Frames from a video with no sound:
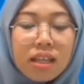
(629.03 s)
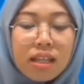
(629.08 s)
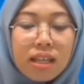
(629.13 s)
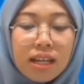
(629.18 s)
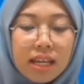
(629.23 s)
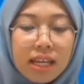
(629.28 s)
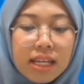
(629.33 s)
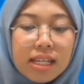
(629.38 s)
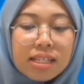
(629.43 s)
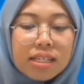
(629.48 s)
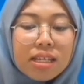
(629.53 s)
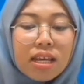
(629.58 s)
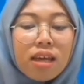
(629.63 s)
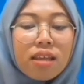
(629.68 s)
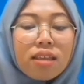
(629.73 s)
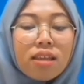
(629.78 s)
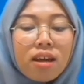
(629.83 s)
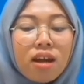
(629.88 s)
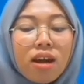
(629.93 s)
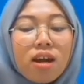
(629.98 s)
That is,
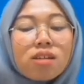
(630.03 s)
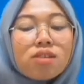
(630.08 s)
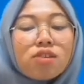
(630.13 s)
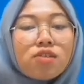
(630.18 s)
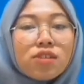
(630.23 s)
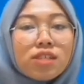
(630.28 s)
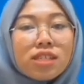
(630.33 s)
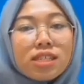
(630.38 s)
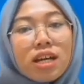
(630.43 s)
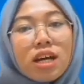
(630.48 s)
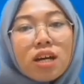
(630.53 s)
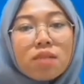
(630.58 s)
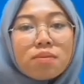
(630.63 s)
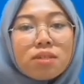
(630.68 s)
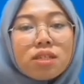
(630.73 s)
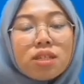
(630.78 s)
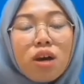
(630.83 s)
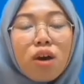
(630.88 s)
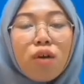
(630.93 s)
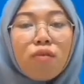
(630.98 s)
there are three
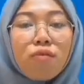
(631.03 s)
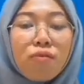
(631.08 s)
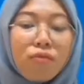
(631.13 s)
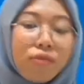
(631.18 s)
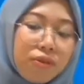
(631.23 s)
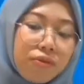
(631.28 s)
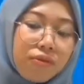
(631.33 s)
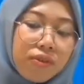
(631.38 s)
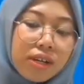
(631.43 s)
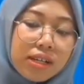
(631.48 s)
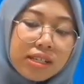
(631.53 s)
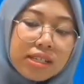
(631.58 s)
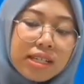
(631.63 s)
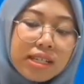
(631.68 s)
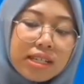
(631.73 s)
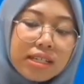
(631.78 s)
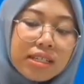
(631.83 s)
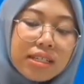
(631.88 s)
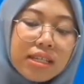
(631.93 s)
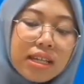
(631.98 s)
types of
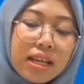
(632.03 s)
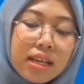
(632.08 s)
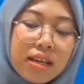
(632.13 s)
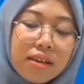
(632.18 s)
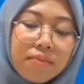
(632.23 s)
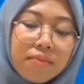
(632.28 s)
references.